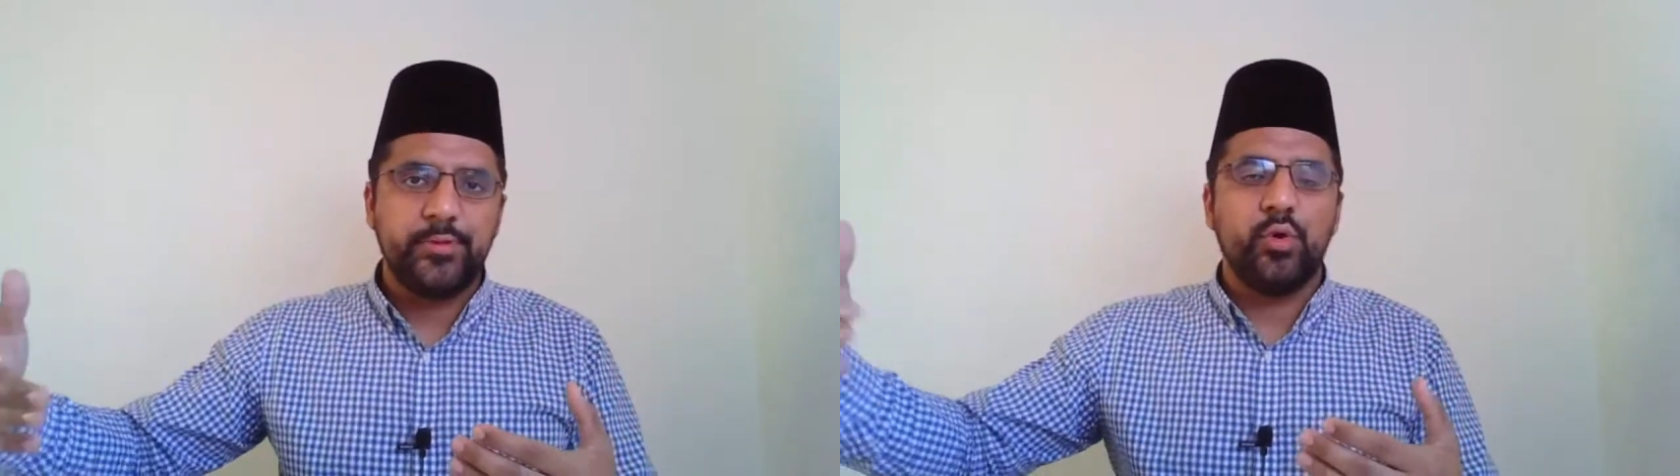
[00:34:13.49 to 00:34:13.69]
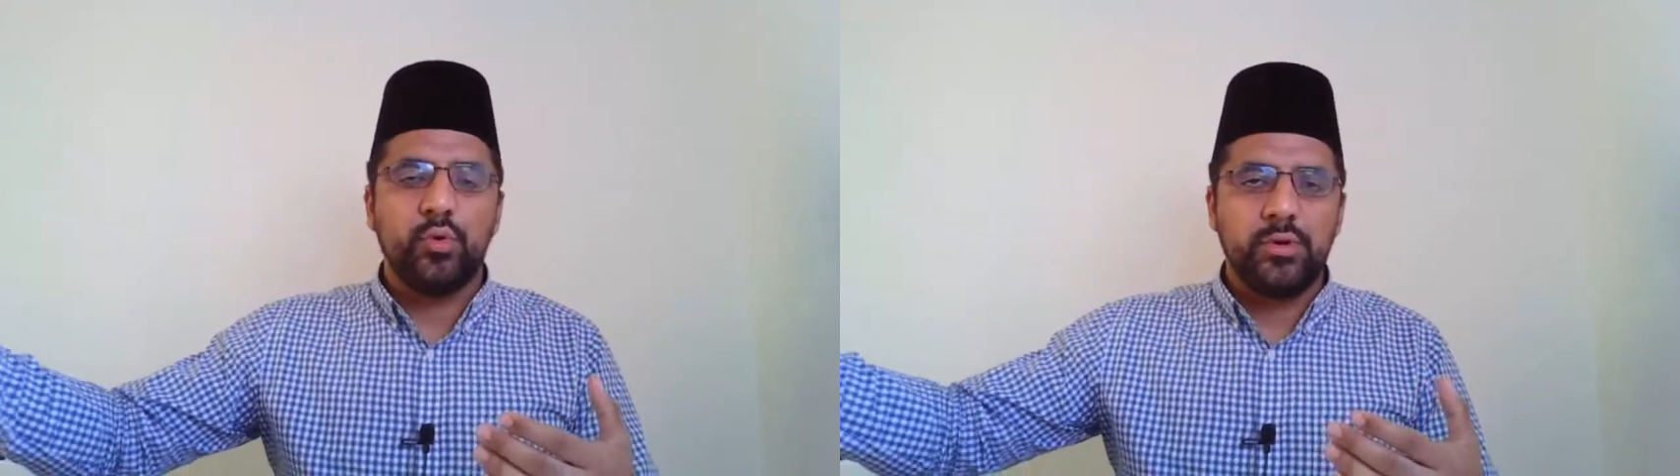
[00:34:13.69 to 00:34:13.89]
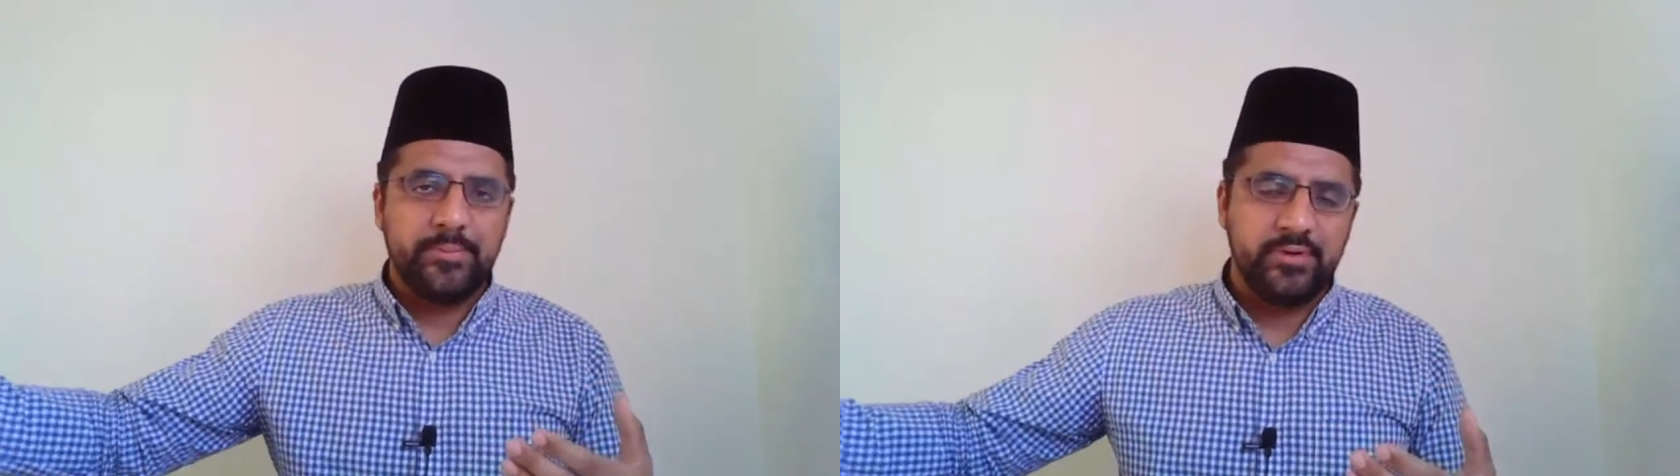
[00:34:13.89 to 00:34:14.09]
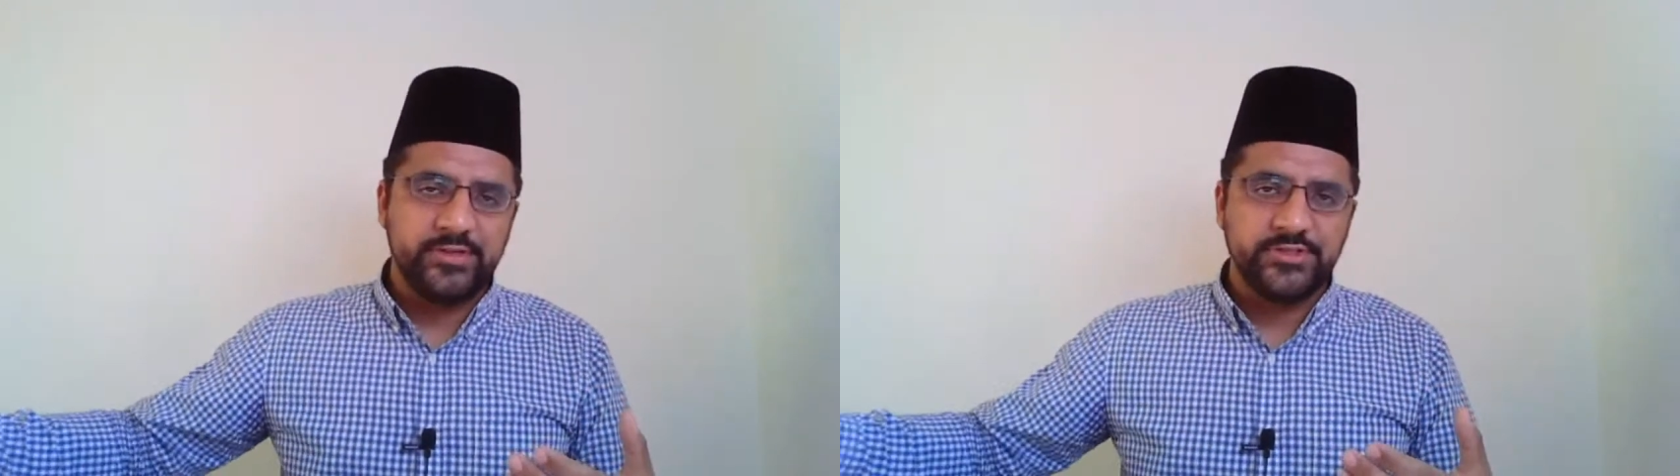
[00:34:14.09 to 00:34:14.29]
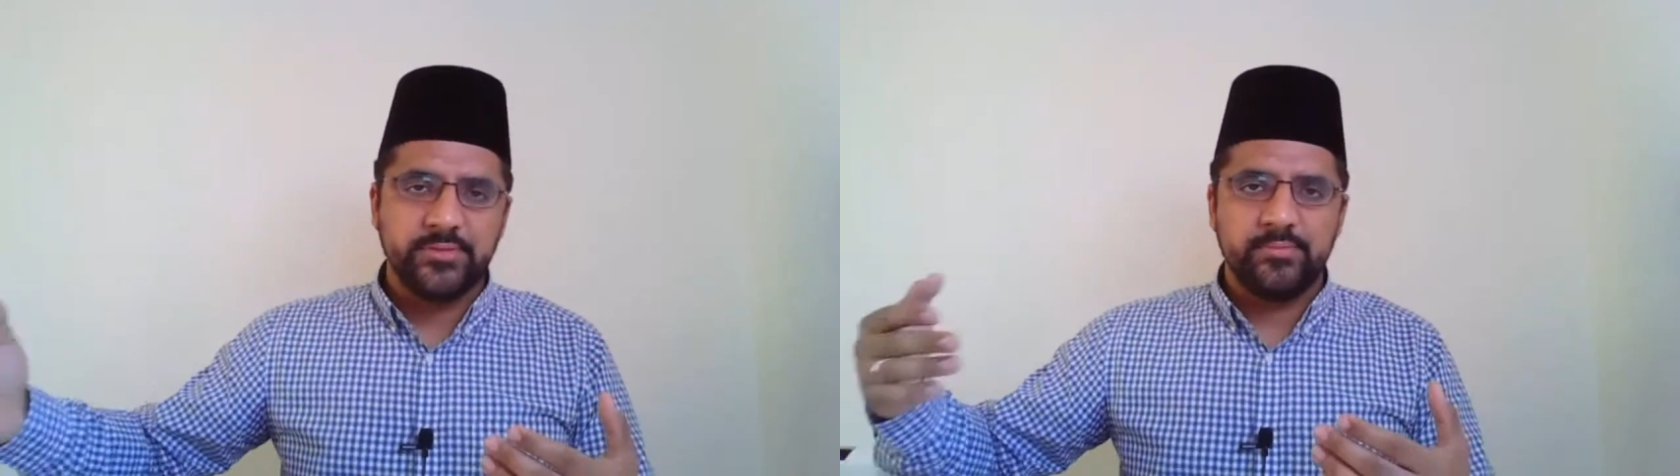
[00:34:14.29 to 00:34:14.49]
pure
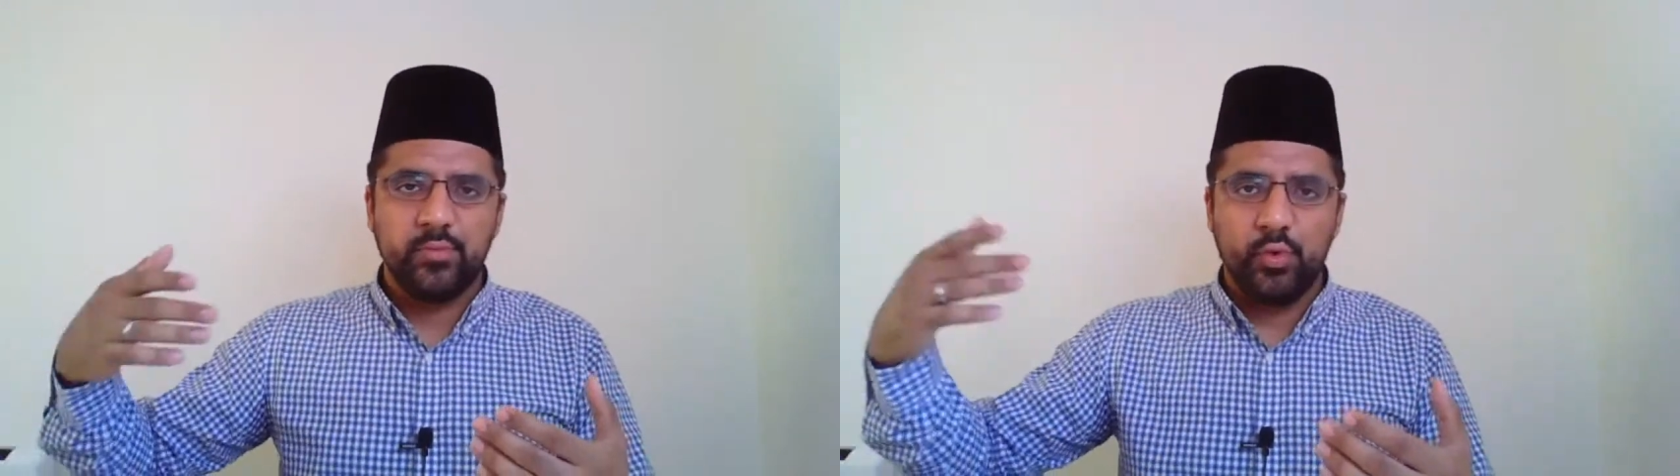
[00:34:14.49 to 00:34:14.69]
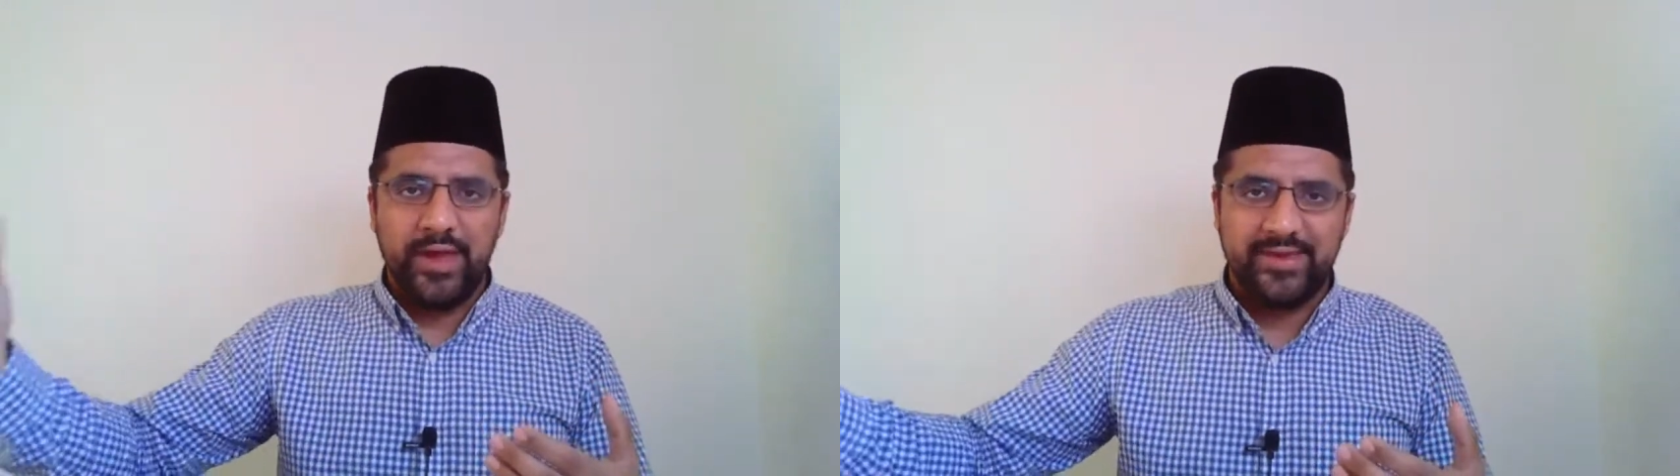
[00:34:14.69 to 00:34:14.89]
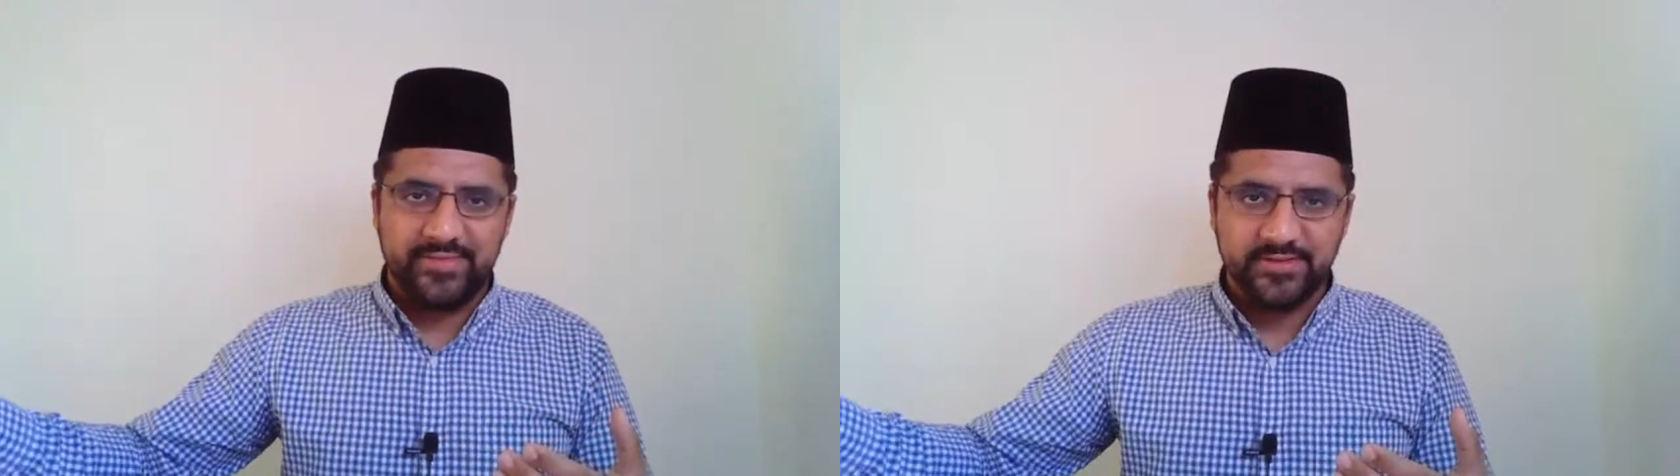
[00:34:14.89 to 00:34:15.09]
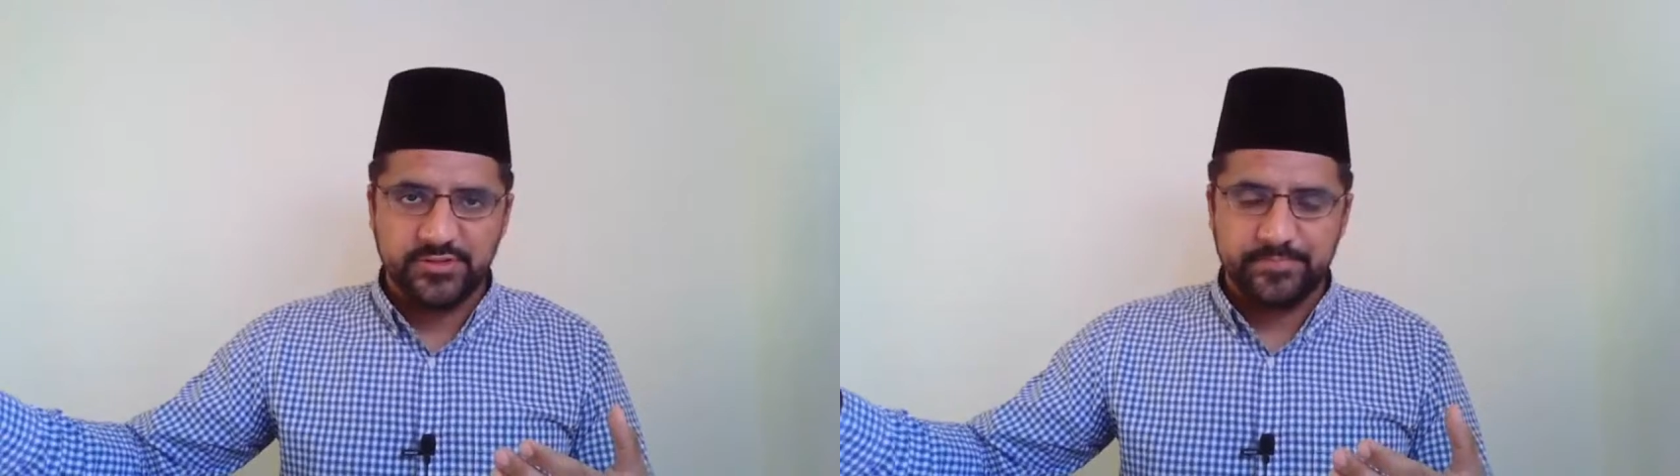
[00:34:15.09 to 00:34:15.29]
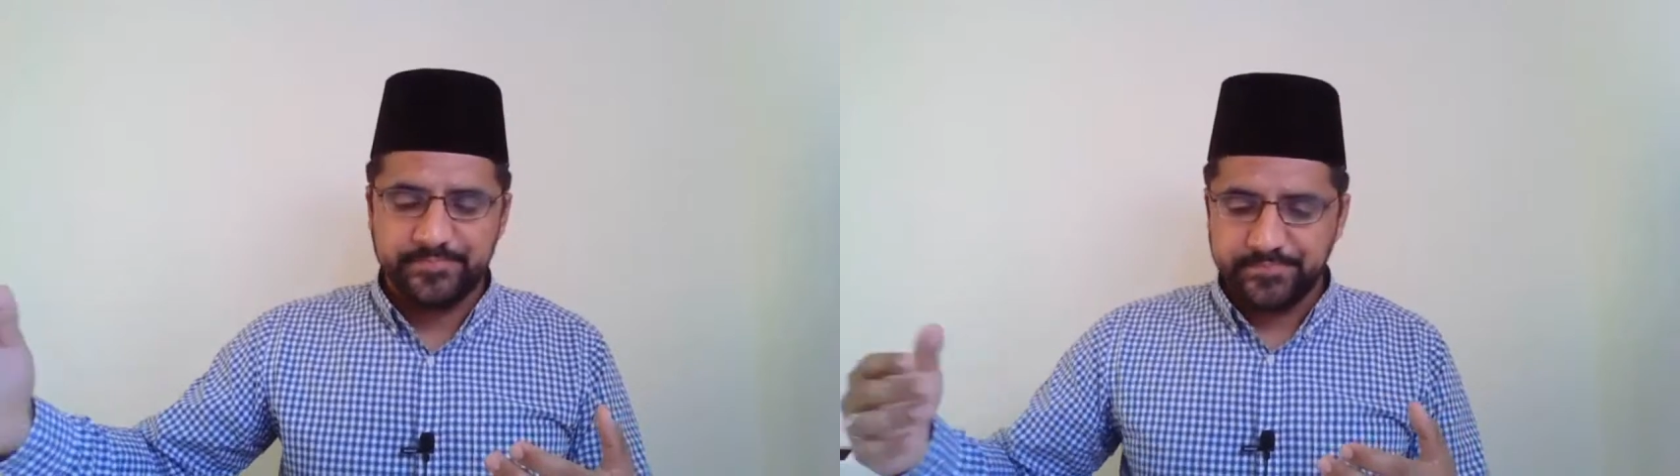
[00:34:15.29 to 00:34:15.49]
liberalism or
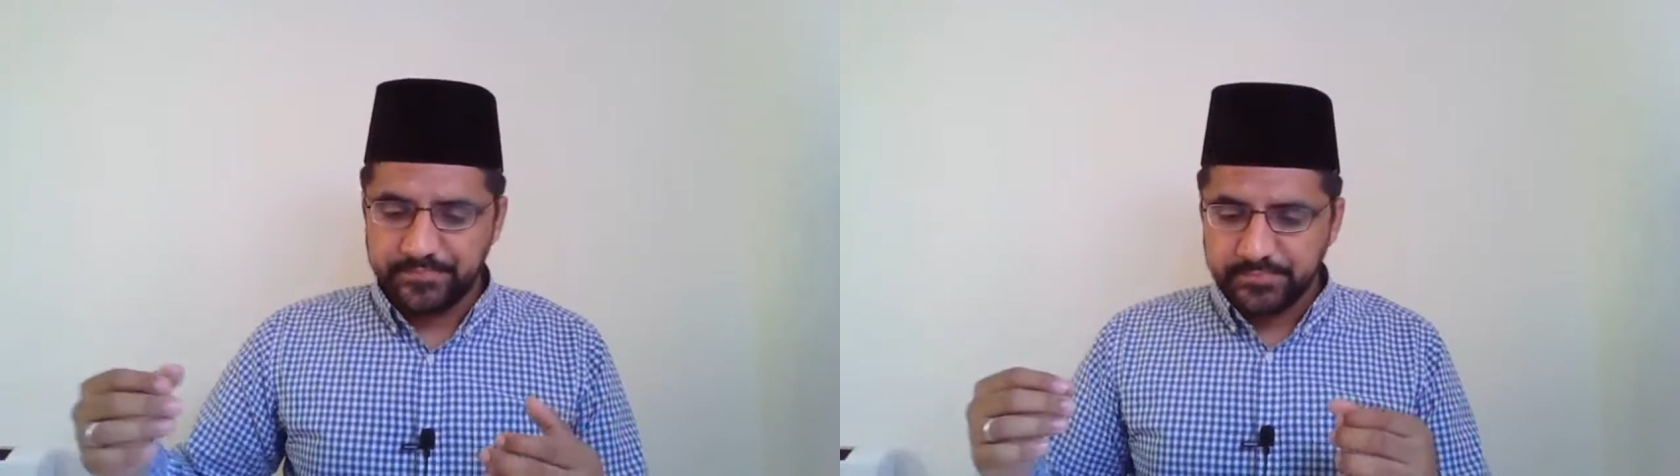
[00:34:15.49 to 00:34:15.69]
atheism.